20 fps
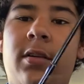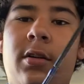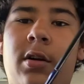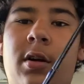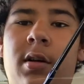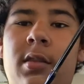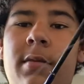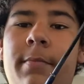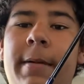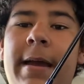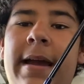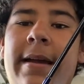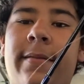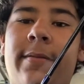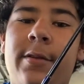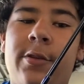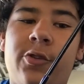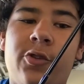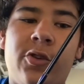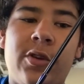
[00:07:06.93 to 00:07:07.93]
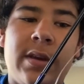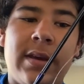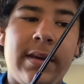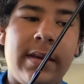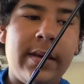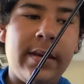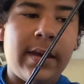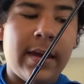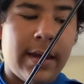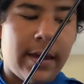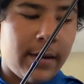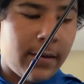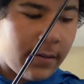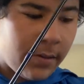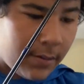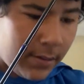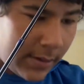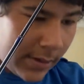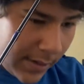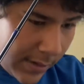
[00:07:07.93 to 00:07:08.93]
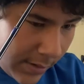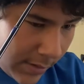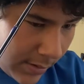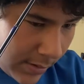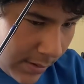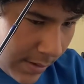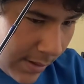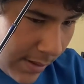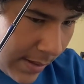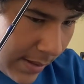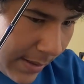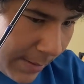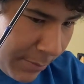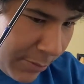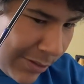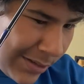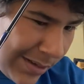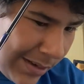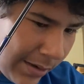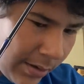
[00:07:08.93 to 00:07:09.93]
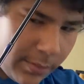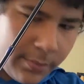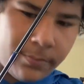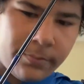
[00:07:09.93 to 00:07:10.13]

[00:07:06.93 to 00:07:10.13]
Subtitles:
on the back of this jig, and I'm just gonna,